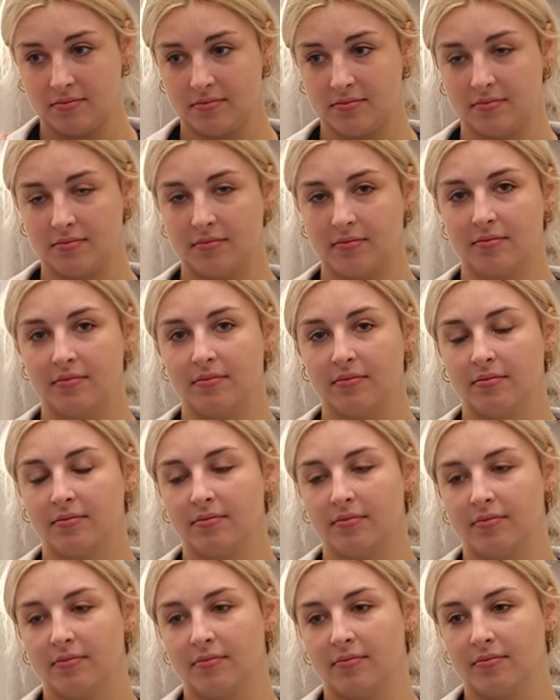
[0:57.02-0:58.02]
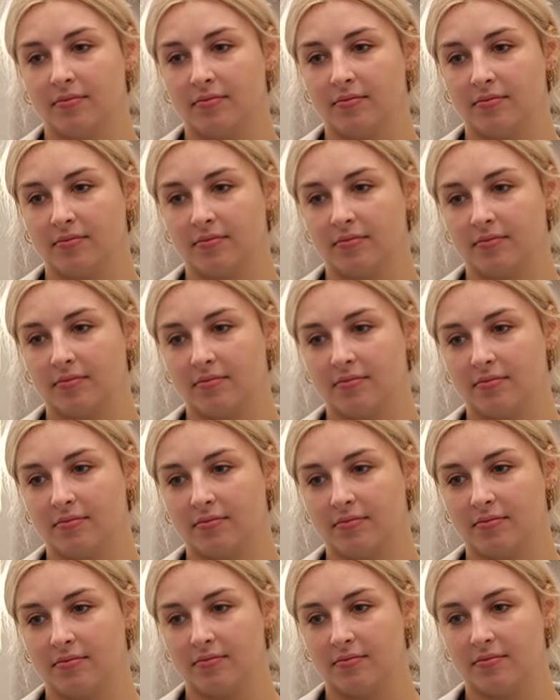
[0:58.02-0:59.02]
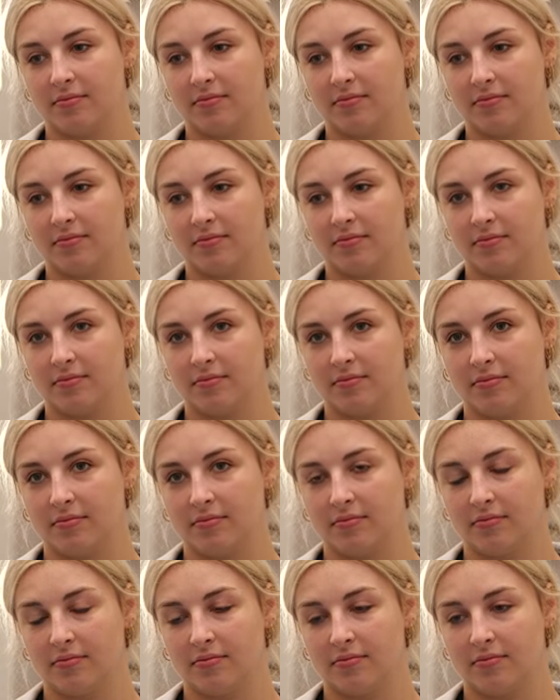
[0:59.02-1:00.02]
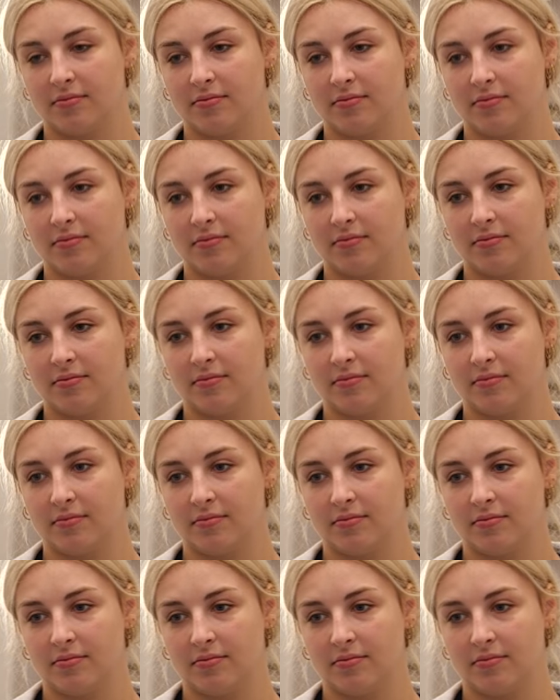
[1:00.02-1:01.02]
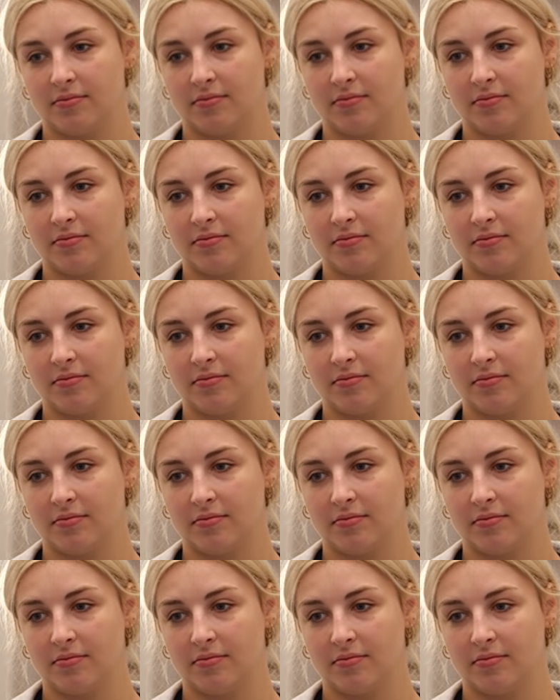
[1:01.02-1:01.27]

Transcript: (not speaking)